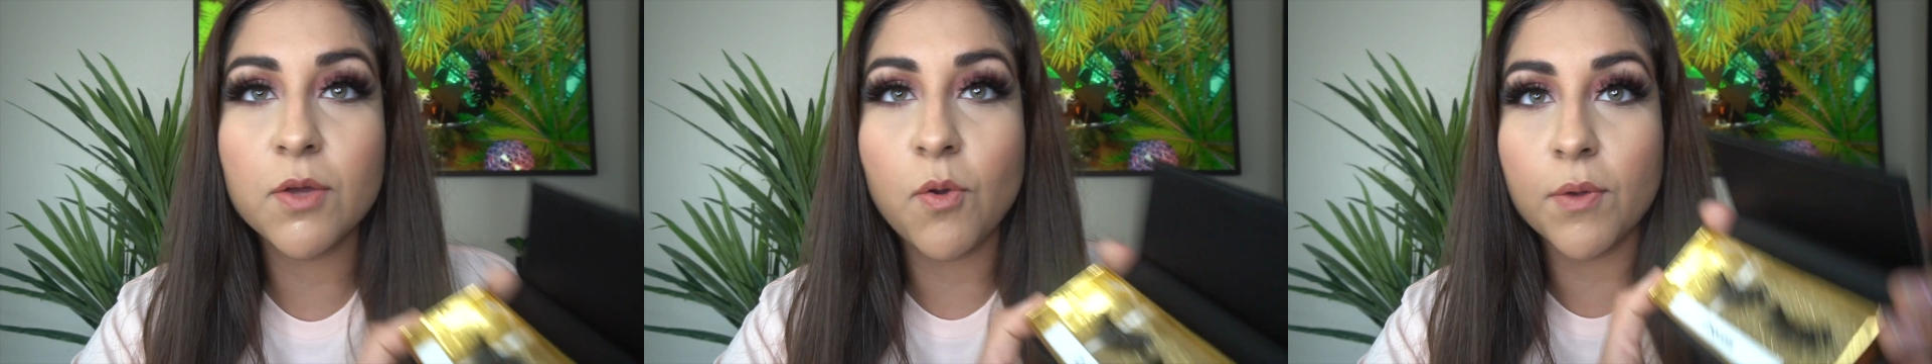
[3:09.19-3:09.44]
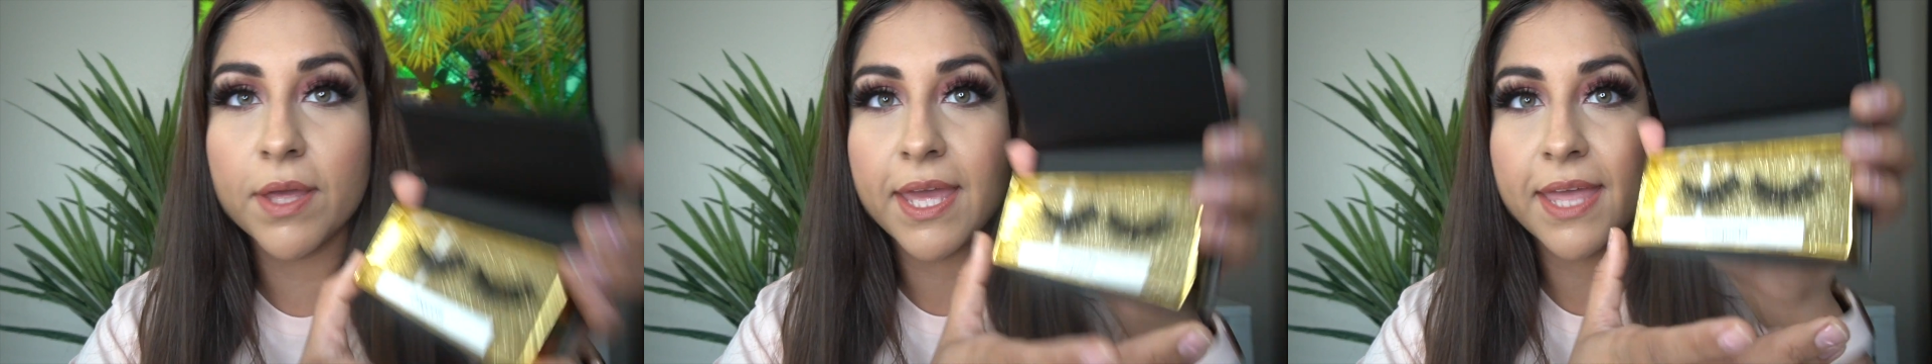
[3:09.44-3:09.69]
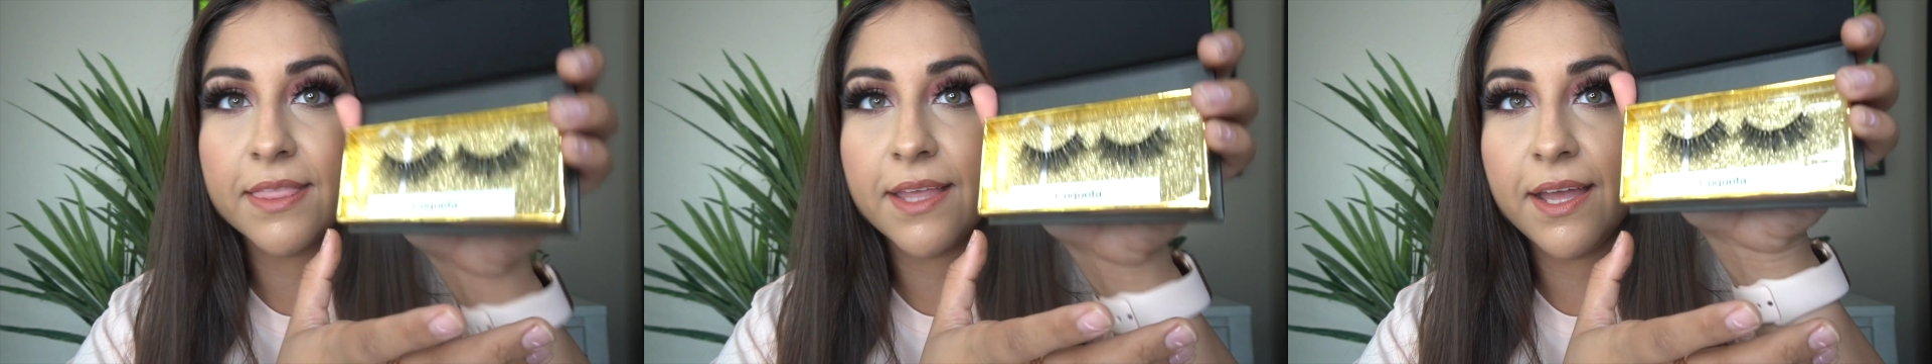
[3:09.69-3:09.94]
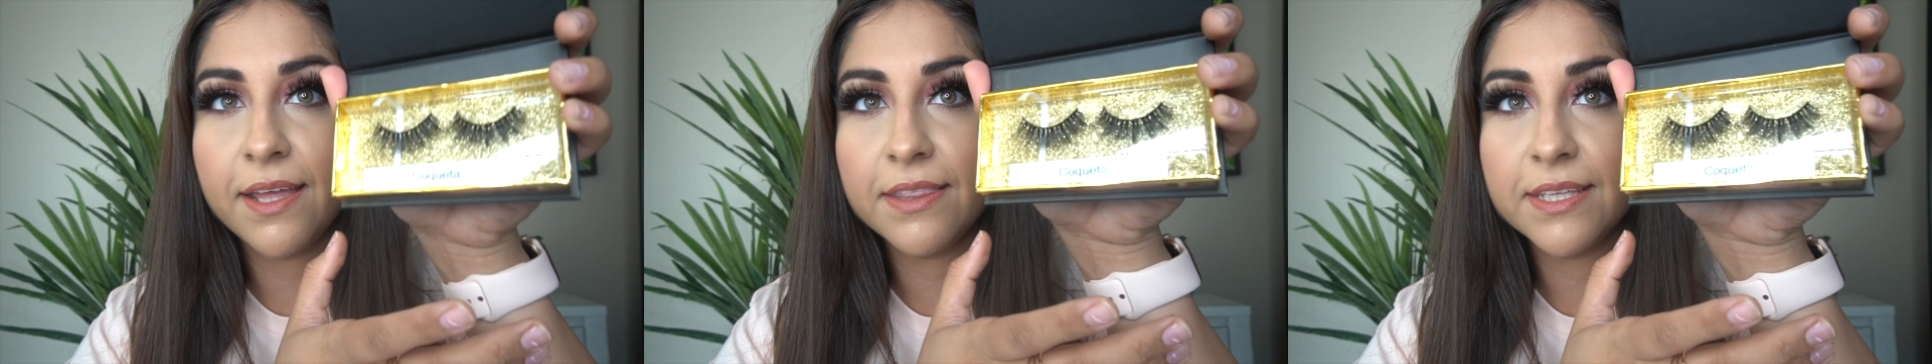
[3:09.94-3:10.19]

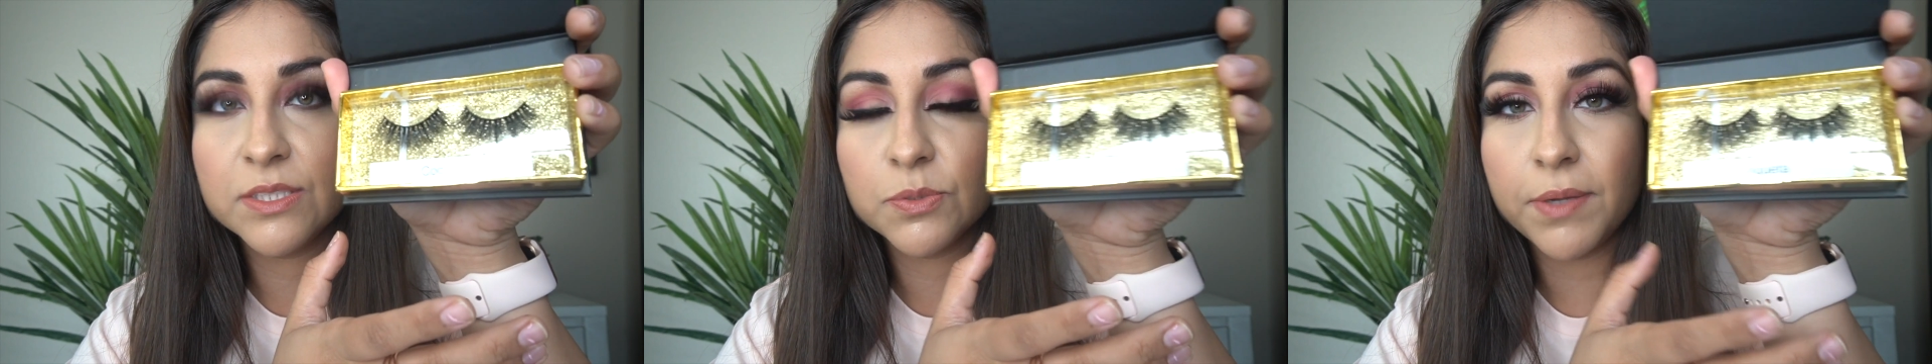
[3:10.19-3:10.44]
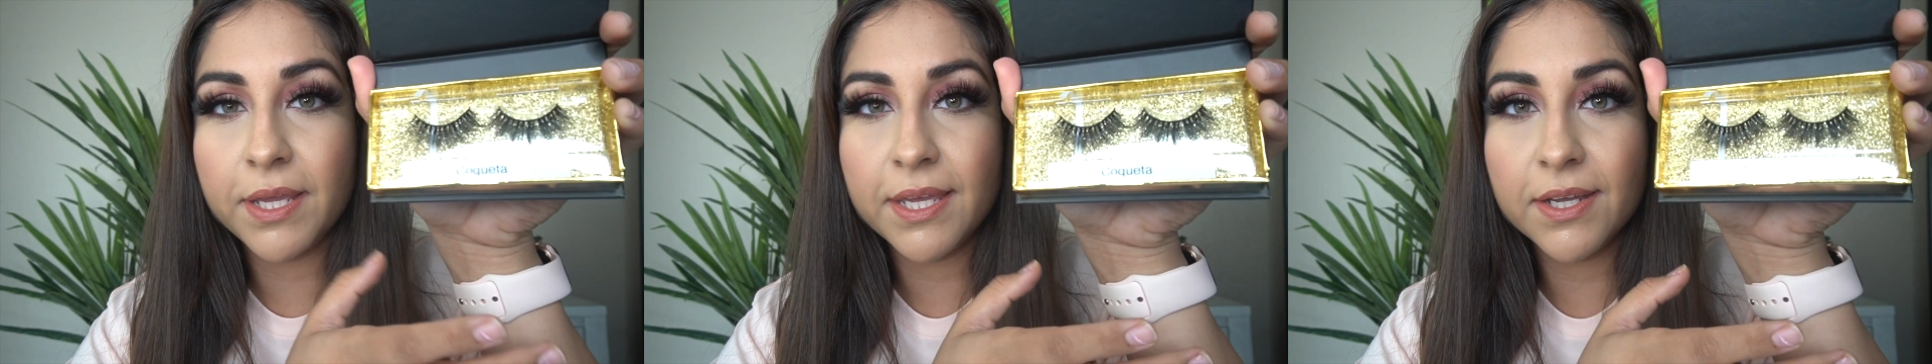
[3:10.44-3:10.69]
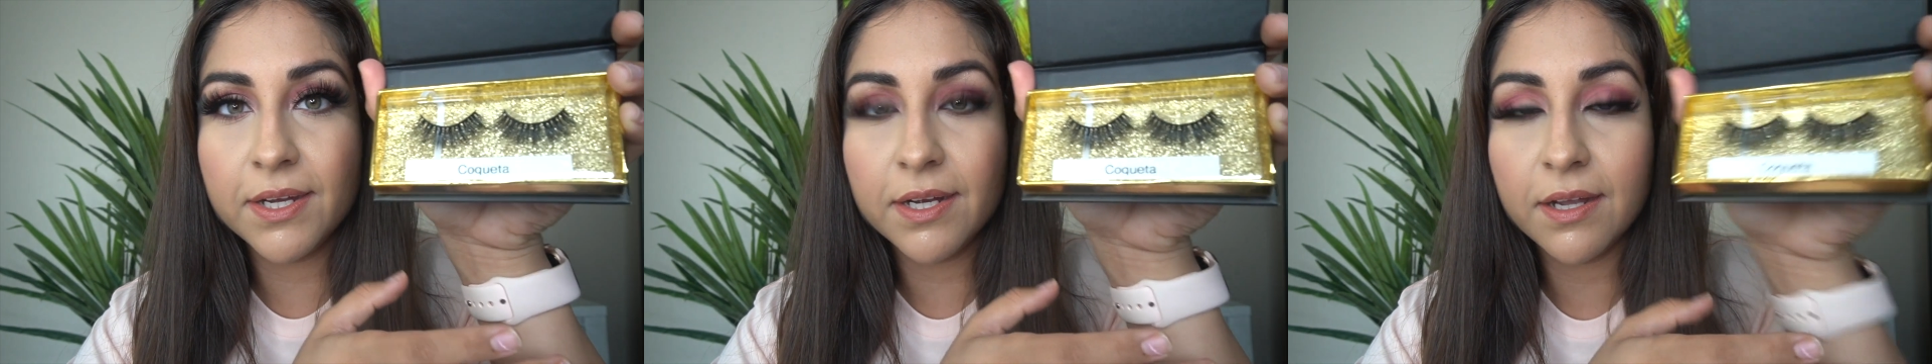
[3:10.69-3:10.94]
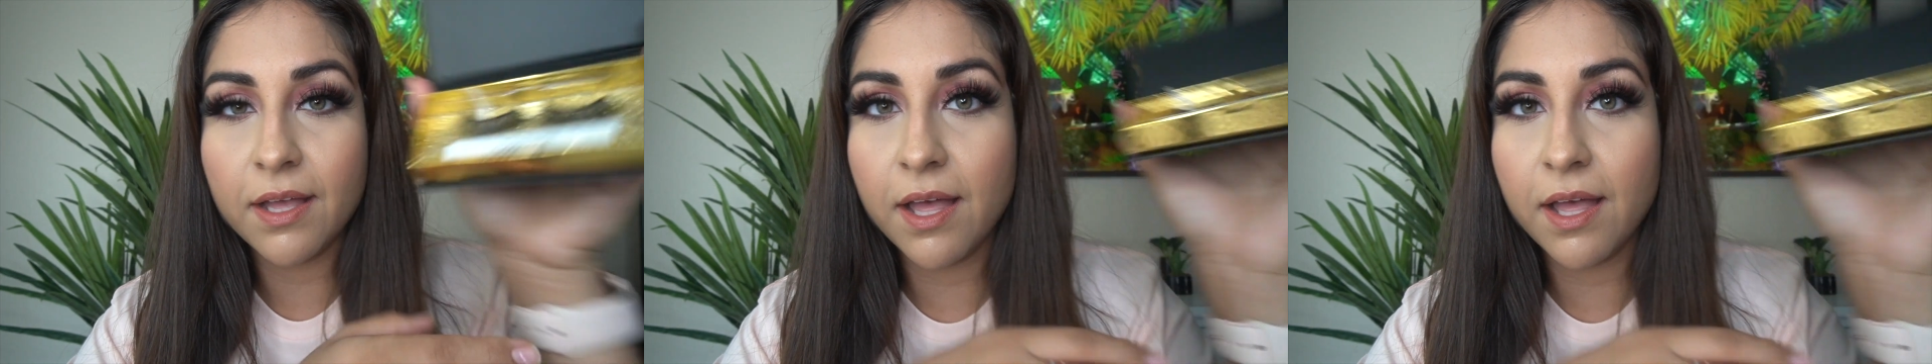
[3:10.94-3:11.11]
Coqueta, these right here.